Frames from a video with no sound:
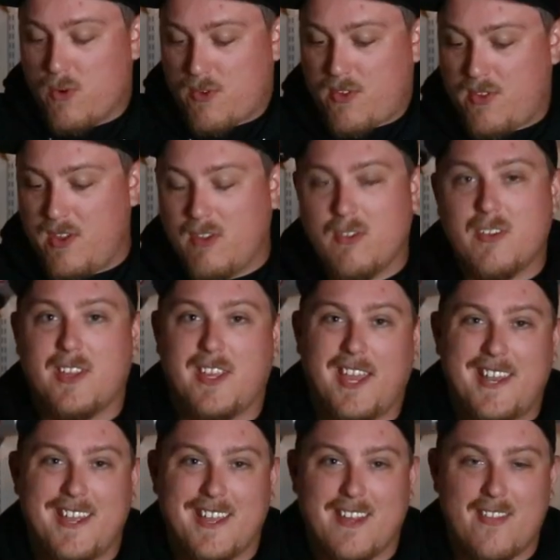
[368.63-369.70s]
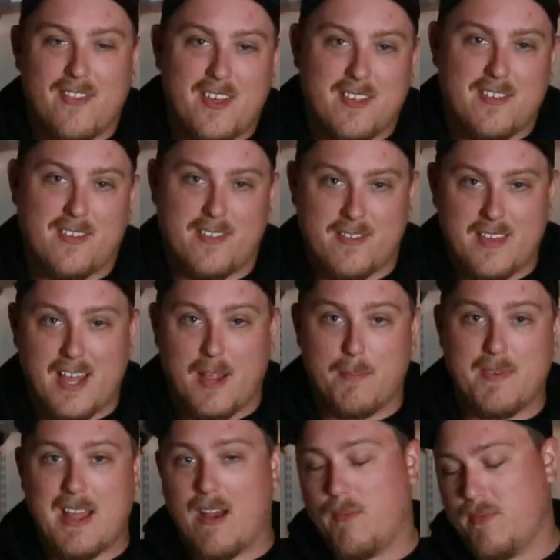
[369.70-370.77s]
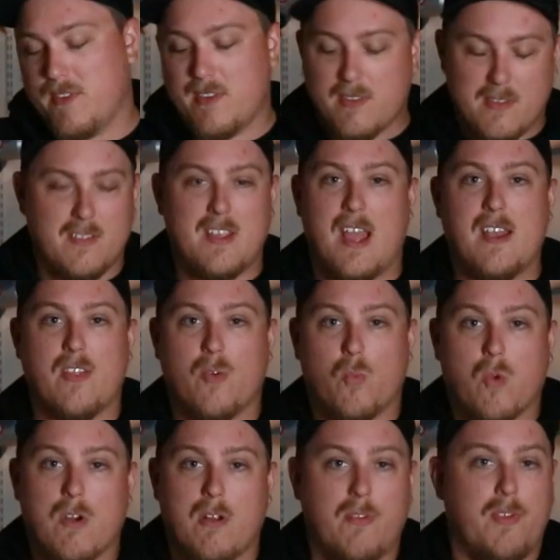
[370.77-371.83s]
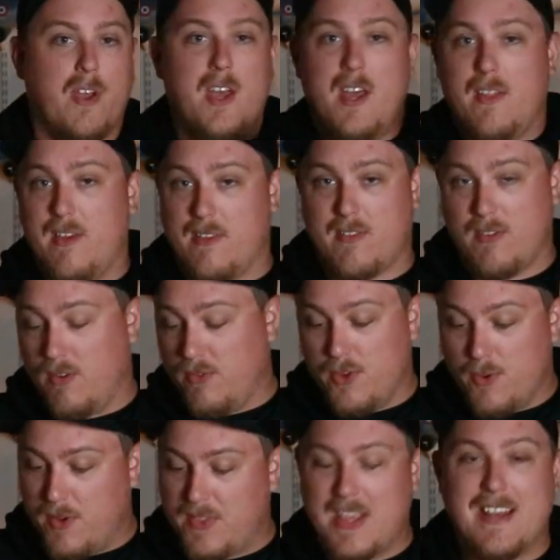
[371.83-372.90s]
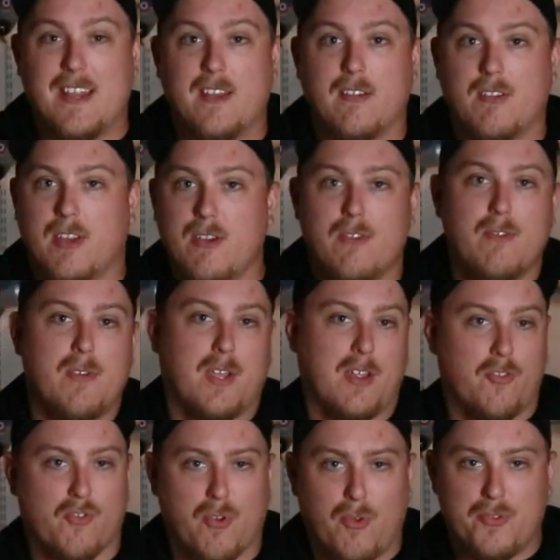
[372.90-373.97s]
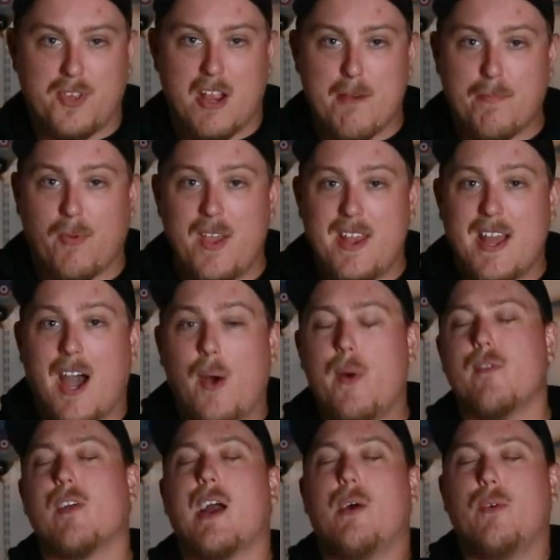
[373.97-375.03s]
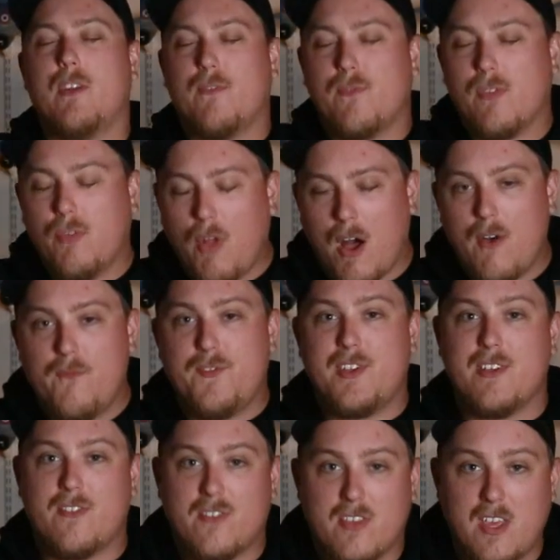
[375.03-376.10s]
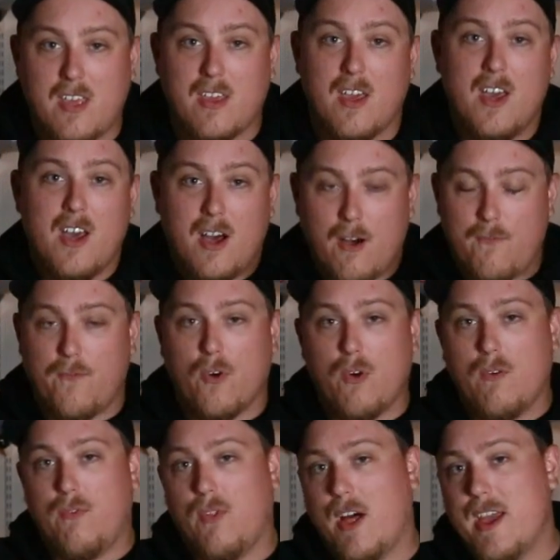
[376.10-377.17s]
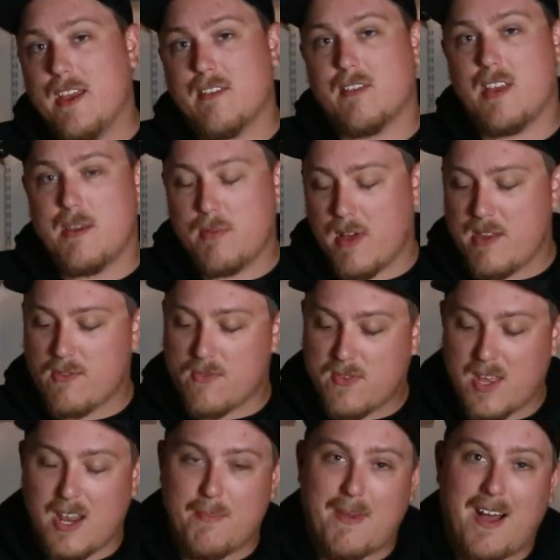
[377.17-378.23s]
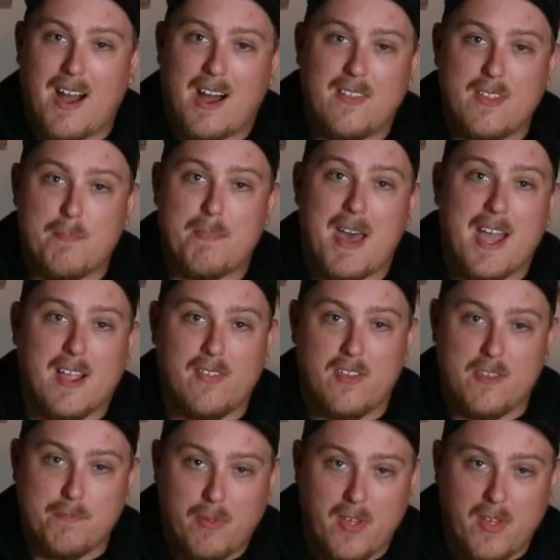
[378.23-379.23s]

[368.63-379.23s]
we're still getting this setup. Now, this isn't the end of the world. They still do what they need to do. It controls the airplane. However, I would have loved to see a full flying stabilizer setup on the back of this